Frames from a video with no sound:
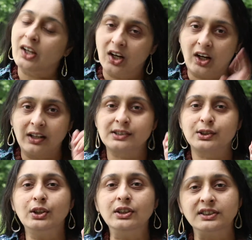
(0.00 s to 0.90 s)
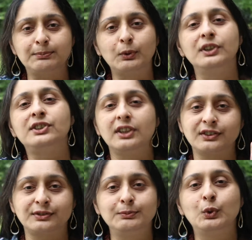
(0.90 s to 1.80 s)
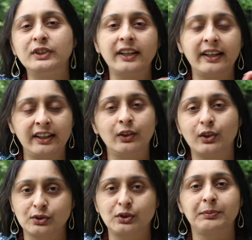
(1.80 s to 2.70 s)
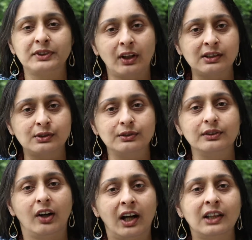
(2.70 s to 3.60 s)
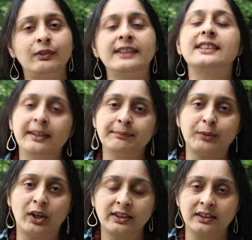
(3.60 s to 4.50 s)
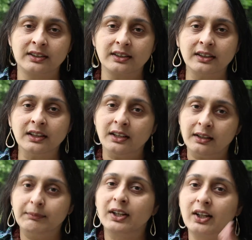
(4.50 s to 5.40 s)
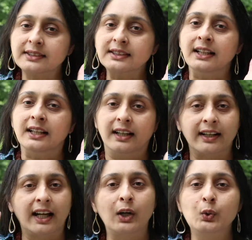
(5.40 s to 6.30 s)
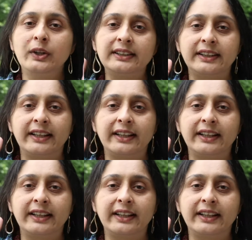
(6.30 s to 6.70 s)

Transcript: Also, the position of Moon in any horoscope is also always important, because Rahu and